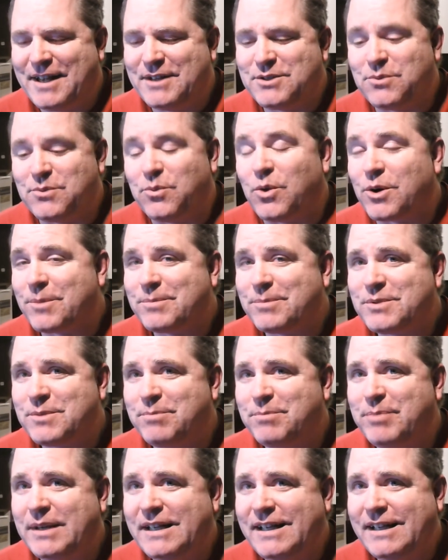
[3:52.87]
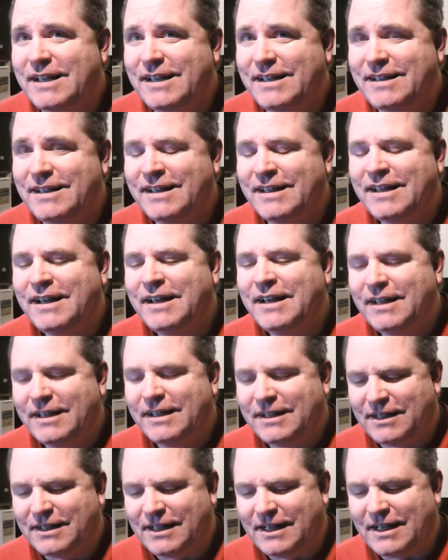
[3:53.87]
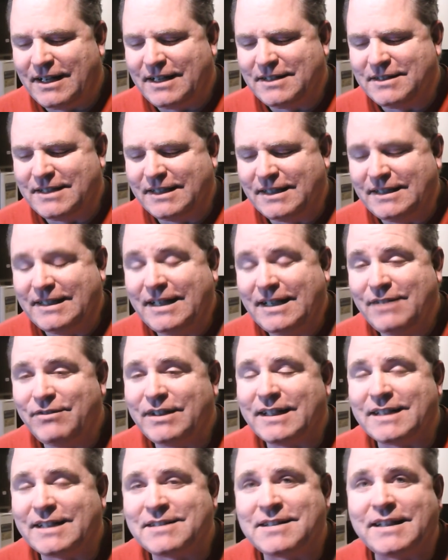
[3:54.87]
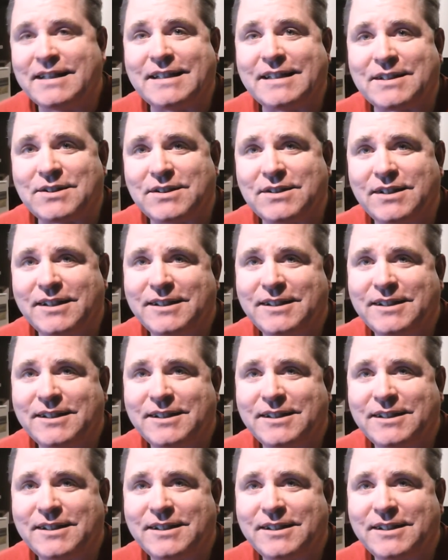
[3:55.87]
as warp speed uh, didn't even exist.